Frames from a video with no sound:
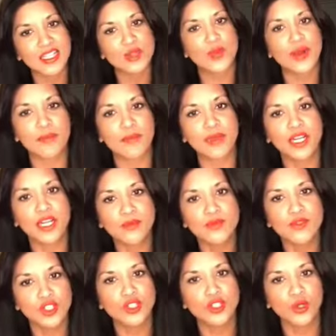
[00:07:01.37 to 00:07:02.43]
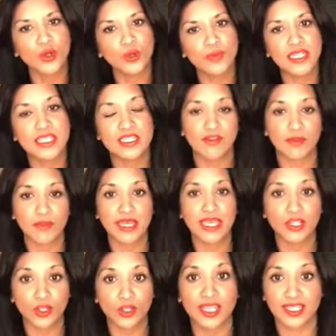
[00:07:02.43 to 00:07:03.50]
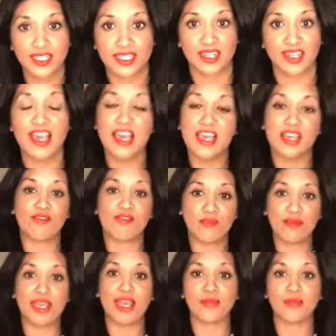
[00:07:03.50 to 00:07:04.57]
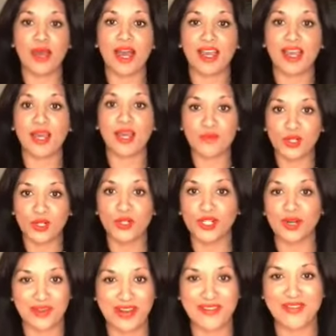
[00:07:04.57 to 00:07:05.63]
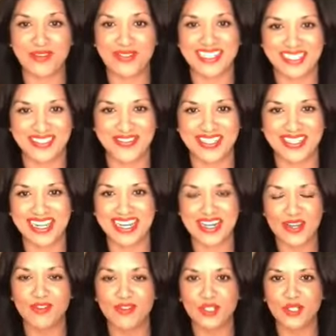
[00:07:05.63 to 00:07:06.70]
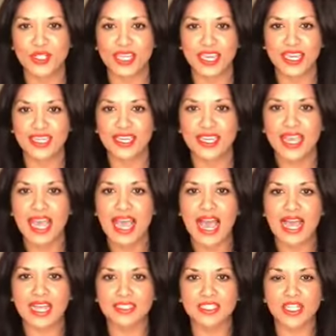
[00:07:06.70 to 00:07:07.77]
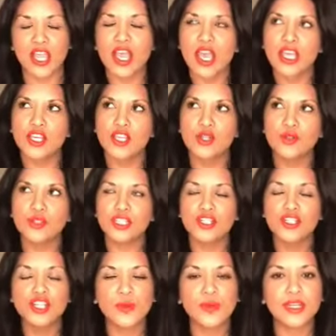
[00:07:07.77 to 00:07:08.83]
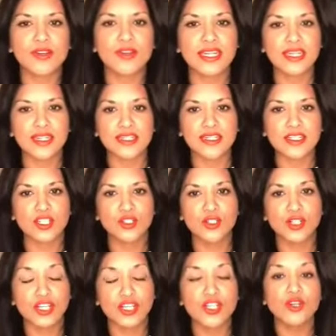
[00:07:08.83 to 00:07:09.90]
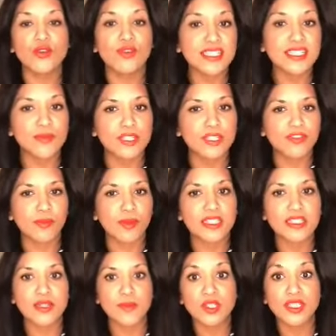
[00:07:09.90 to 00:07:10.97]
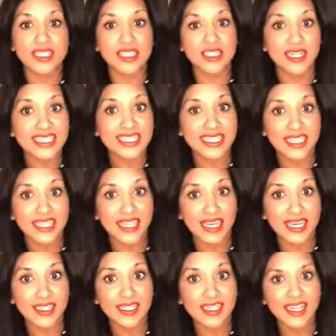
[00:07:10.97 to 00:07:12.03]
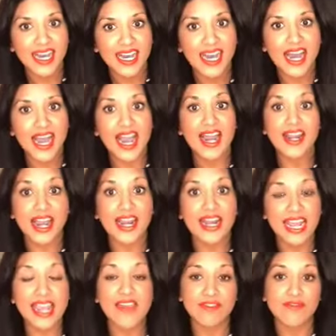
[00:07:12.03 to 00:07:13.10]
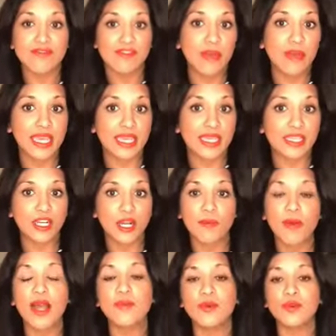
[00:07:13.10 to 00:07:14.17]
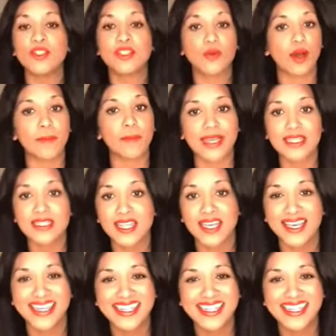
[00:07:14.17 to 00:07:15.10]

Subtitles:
when it becomes a chore, because for me, cooking's, you know, for me, I'm a cook. I've always loved cooking, and using new ingredients and cooking new recipes for me is the most exciting thing. And even for me, you know, my boys are quite basic.